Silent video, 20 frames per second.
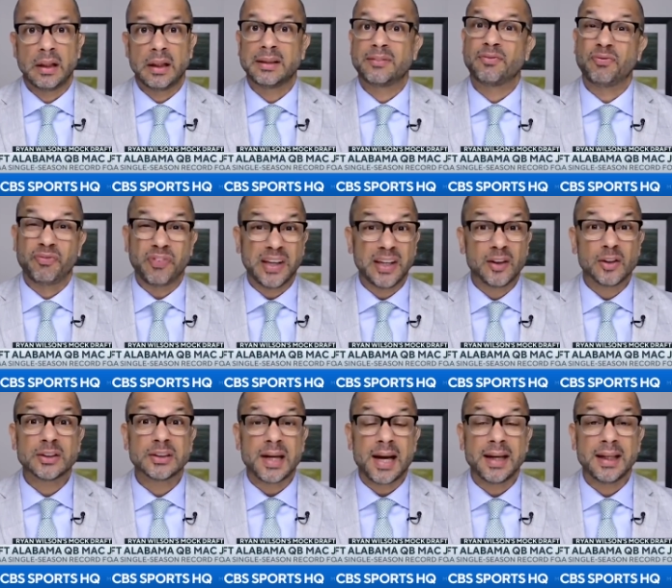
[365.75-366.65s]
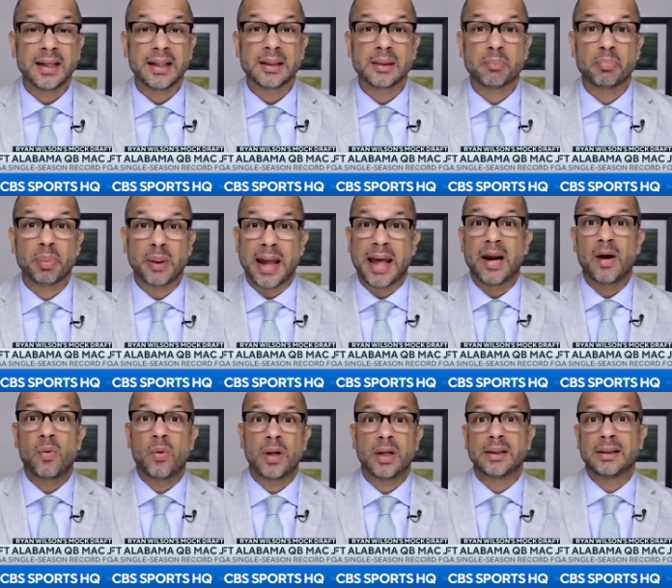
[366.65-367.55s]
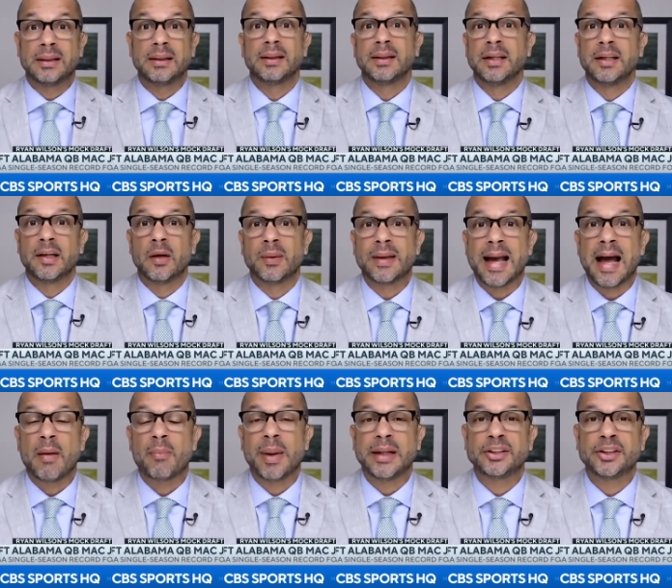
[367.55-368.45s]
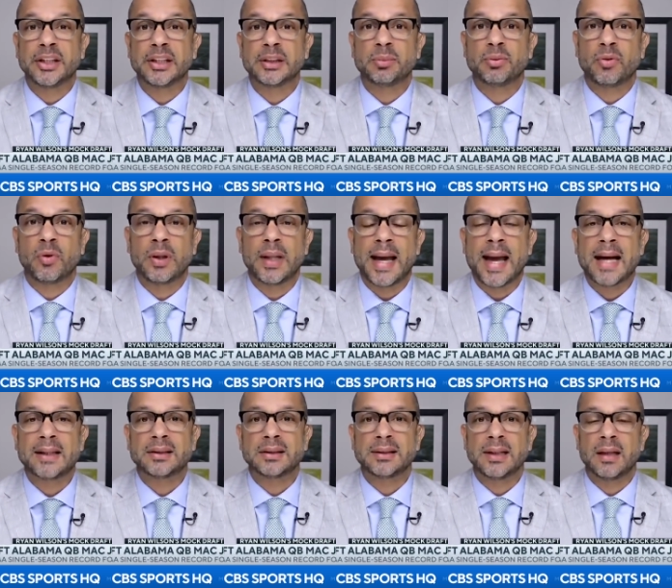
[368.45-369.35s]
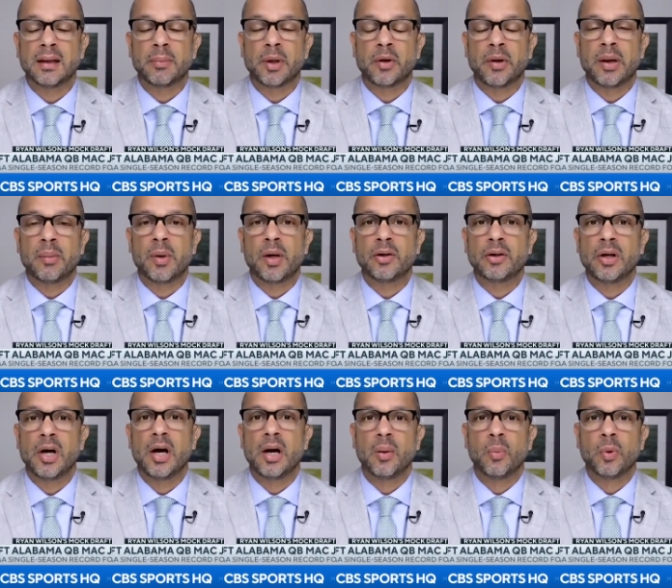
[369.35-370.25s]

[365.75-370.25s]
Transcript: It feels like it, but I don't want to, you know, count my chickens before the hatch to sound like my grandmother.